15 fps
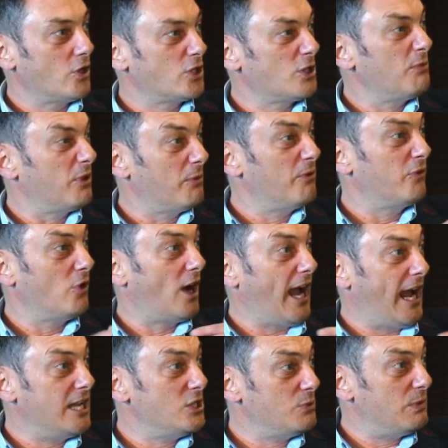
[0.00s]
some of them have
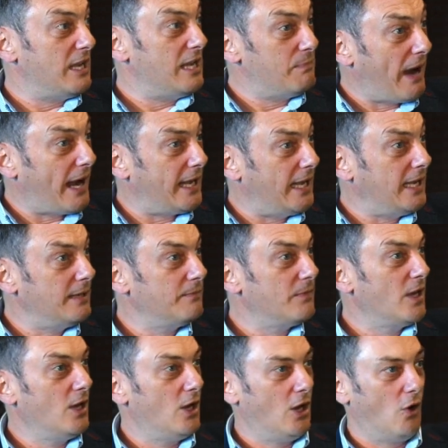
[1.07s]
got HPE backing,
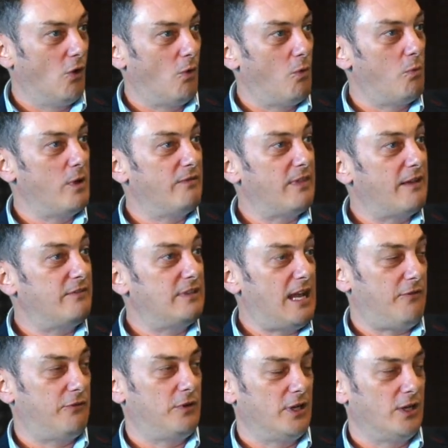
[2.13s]
or they've
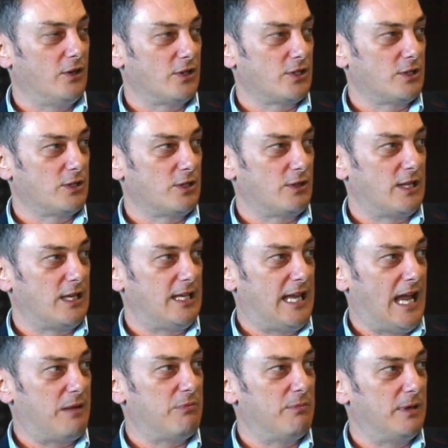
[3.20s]
definitely got the
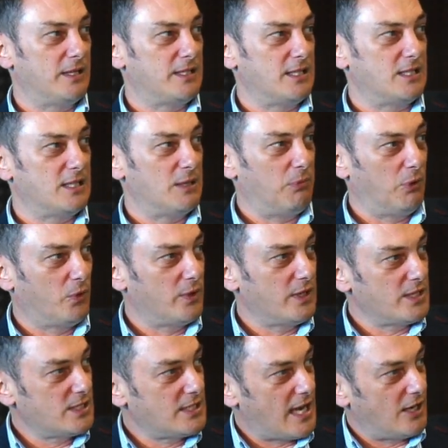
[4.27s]
capability to deploy
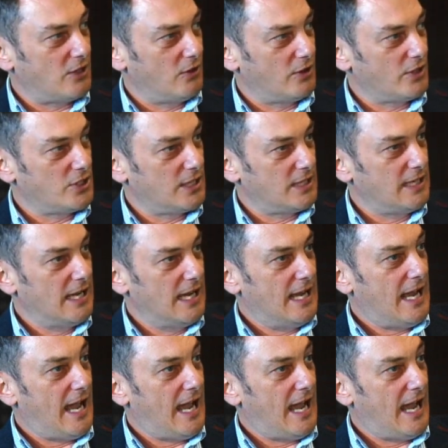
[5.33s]
this technology.